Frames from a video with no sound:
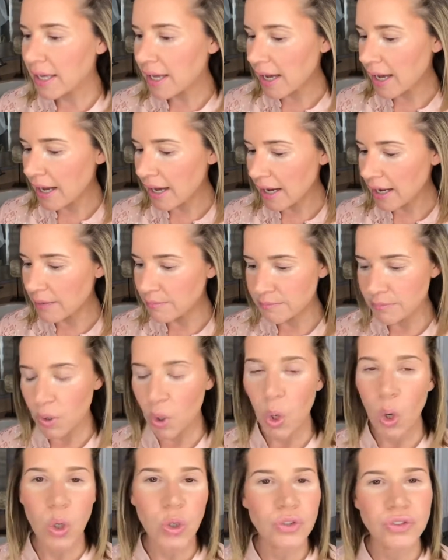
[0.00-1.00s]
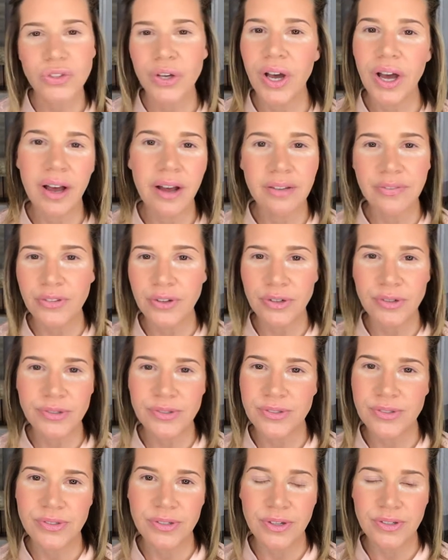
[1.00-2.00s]
Ulta.
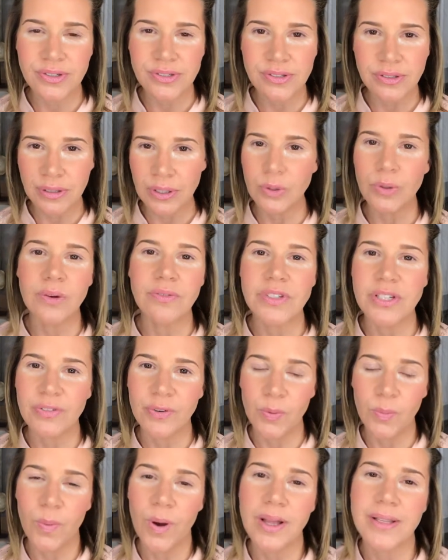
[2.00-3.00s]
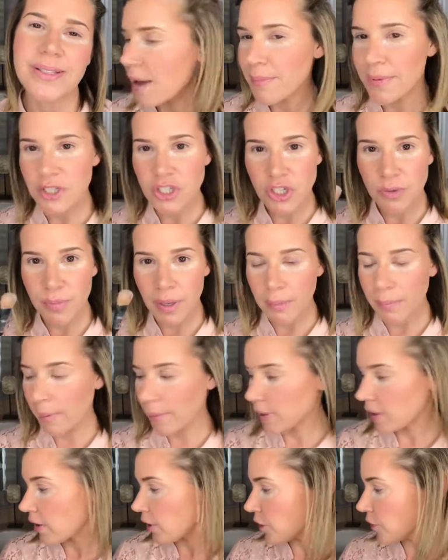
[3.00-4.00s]
There's a slew of different ones. I mentioned Big
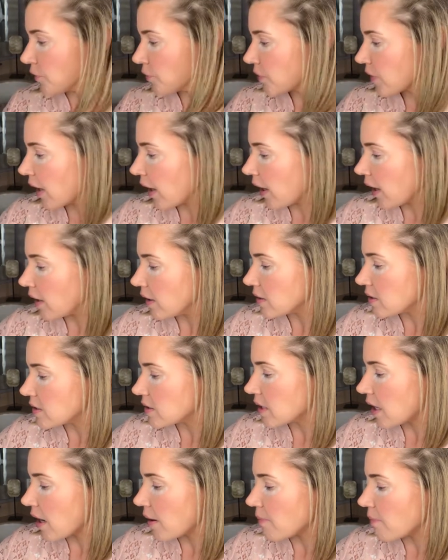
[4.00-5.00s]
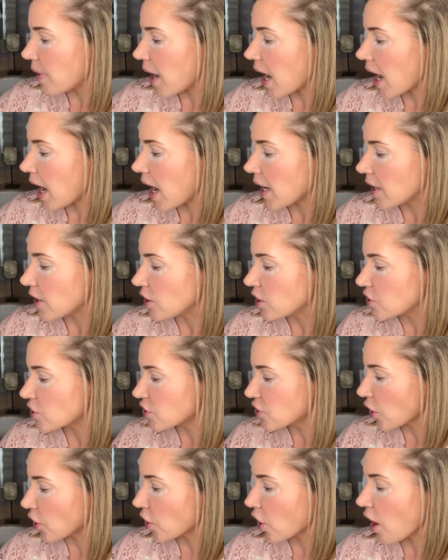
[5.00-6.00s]
Mama here, and I
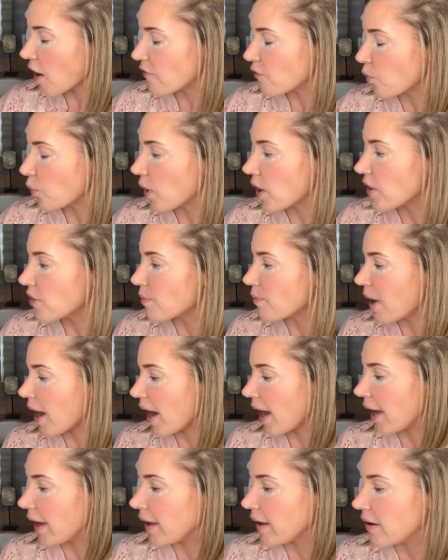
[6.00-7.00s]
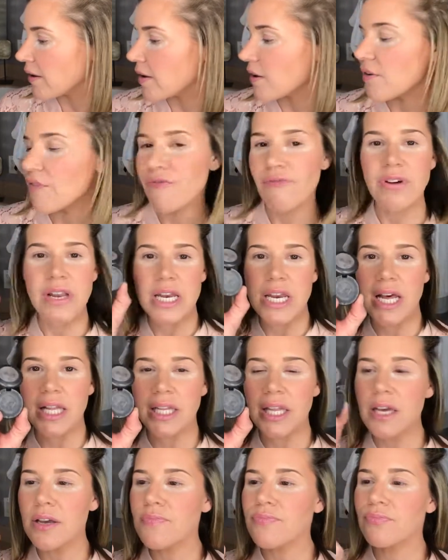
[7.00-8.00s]
start off with my
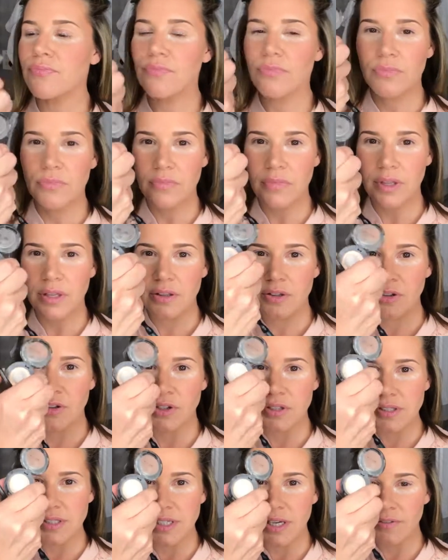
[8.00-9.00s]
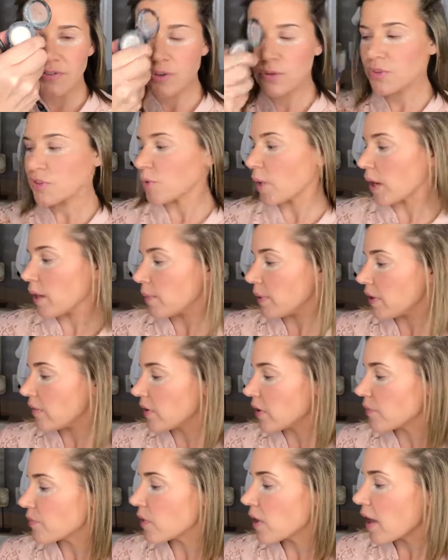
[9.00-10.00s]
vanilla. You can see I've used quite a bit of
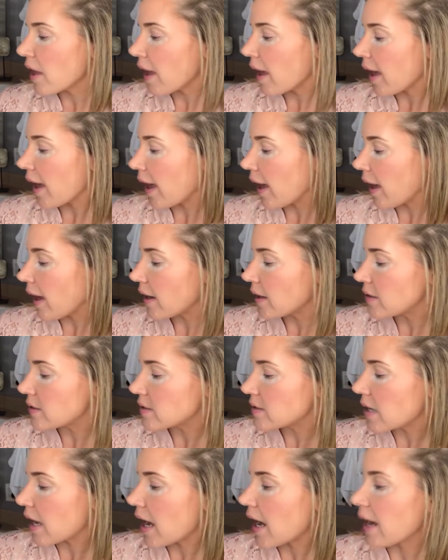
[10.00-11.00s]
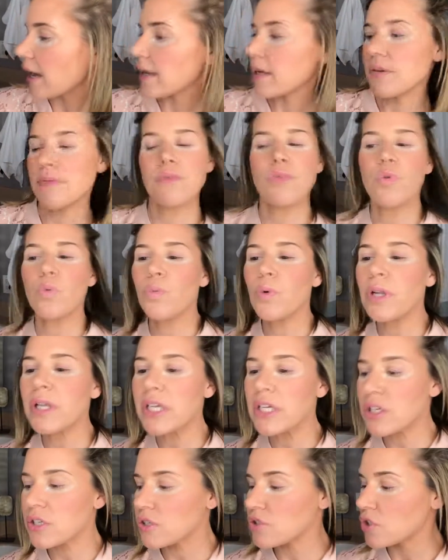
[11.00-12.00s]
it, and I
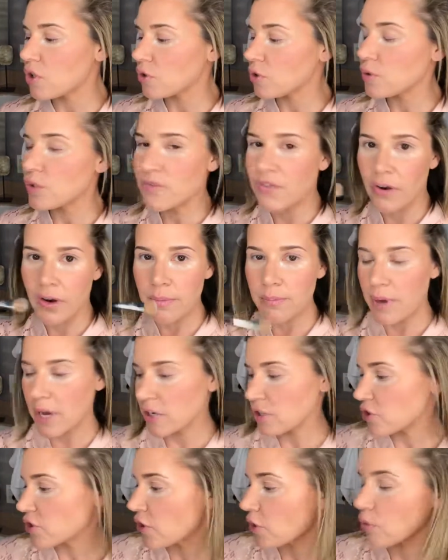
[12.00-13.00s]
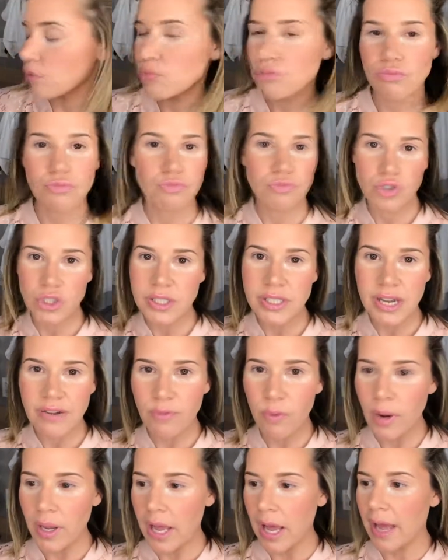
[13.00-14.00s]
really don't use very much. So just
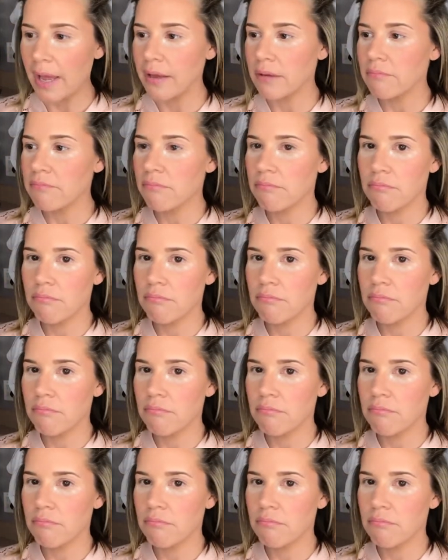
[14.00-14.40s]
FYI,